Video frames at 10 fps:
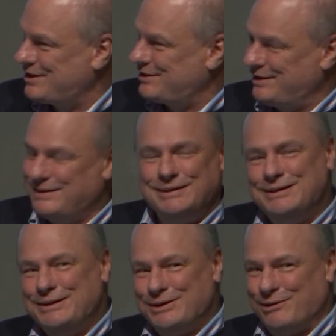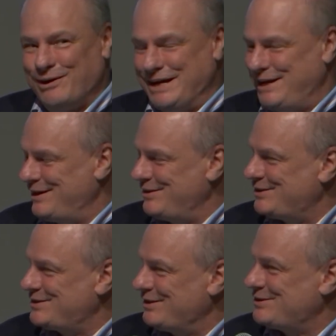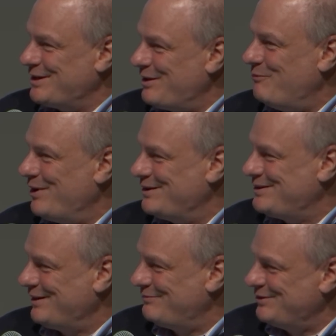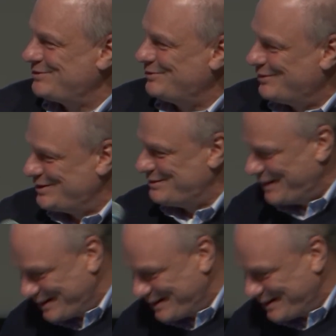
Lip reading: think you're already getting the sense that I want to tell a few stories, and